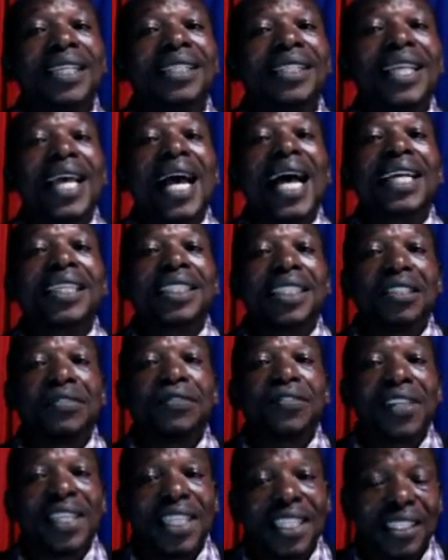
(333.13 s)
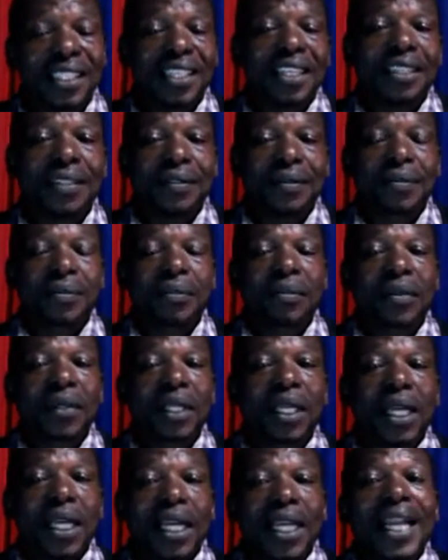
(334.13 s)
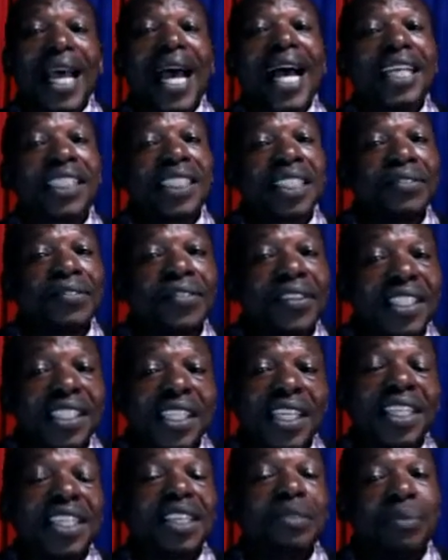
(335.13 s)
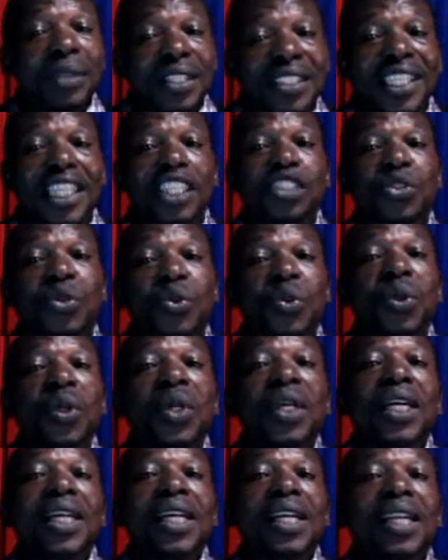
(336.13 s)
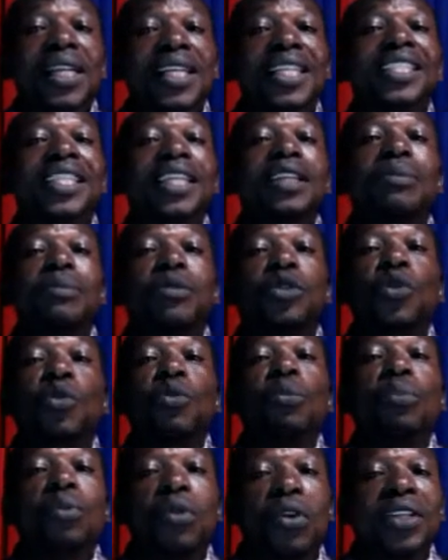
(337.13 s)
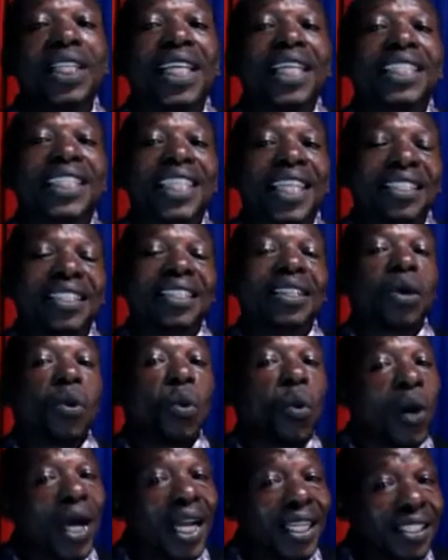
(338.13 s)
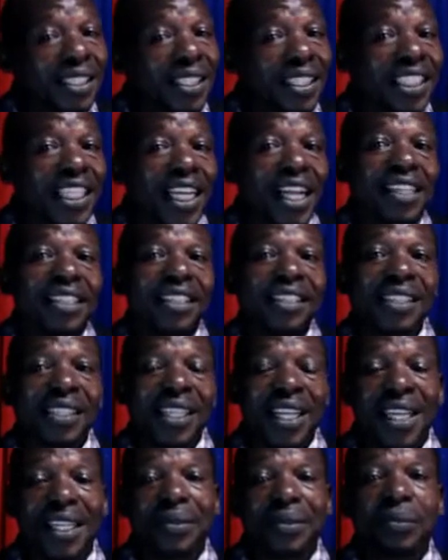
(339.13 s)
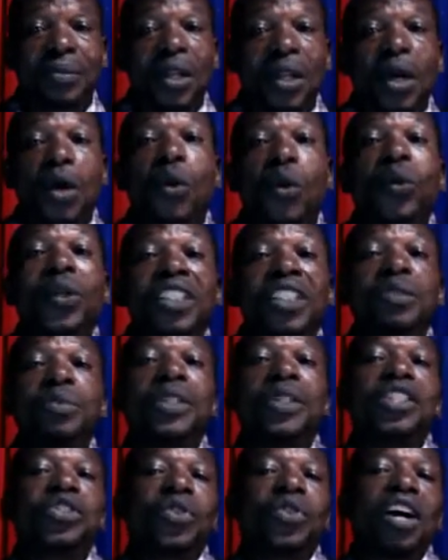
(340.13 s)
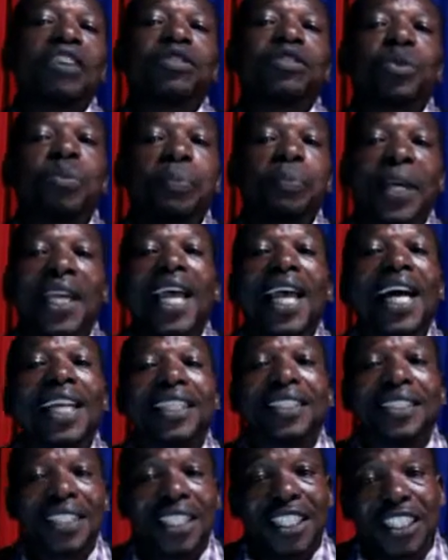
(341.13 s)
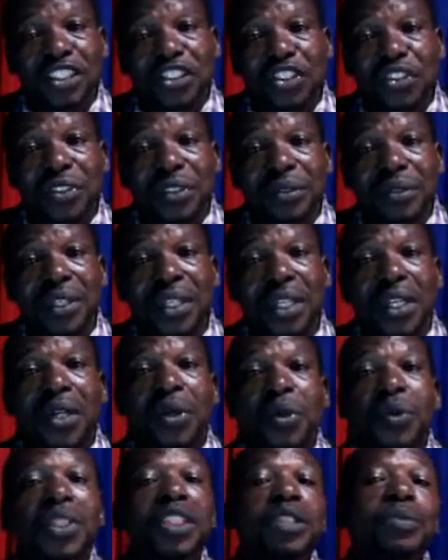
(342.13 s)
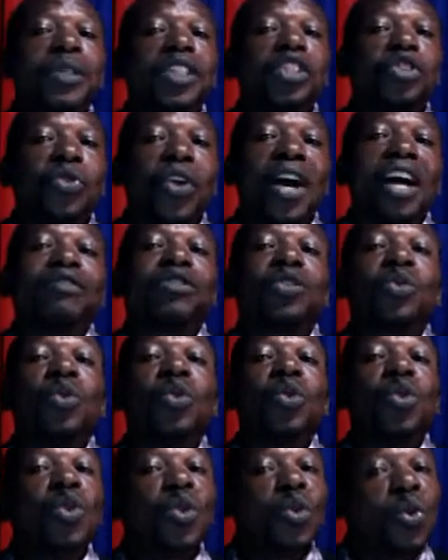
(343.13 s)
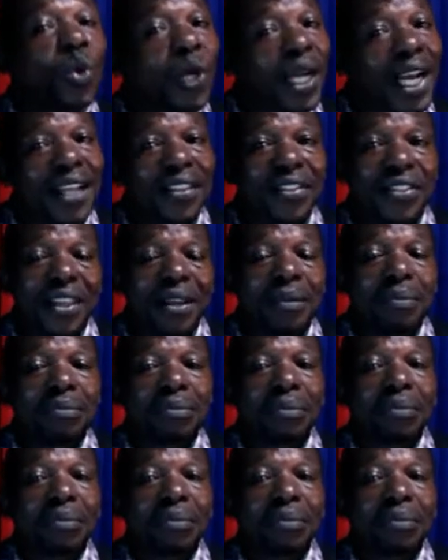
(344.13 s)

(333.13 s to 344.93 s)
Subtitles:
is active listening. And active listening means that you listen to more than just the words the child is saying, which means you have to pay attention, which means you have to look at them,